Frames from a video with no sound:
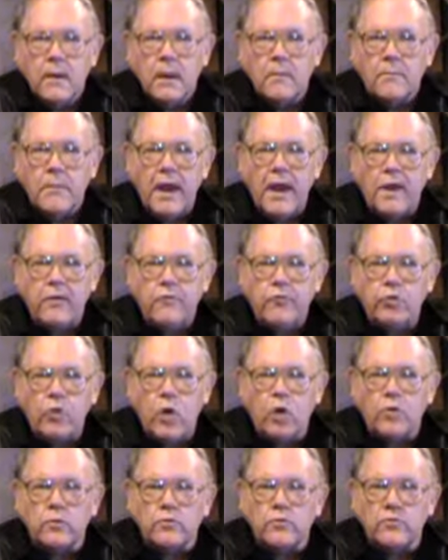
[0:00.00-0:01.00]
paved
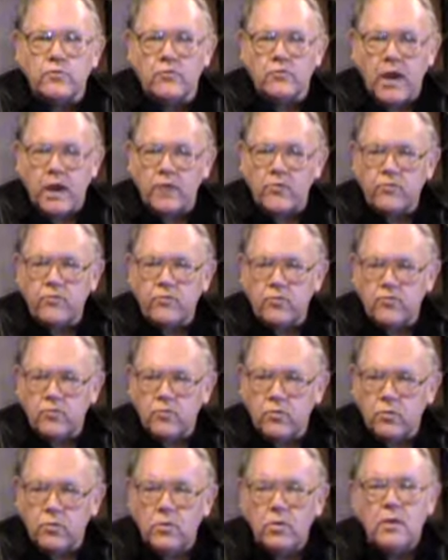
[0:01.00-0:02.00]
roads, yes,
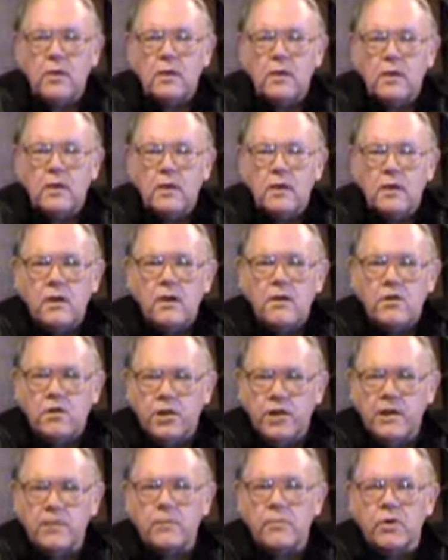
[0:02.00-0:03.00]

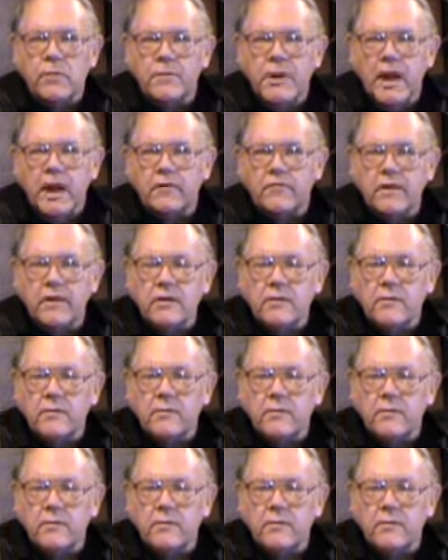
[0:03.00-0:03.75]
timber paving,